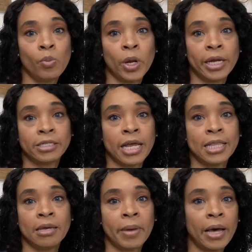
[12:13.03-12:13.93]
When I take
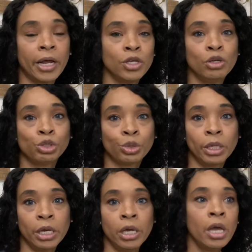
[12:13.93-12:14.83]
them out, I
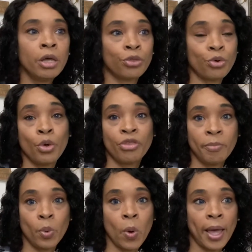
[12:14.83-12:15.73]
usually throw them
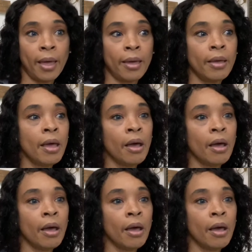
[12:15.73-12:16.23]
away.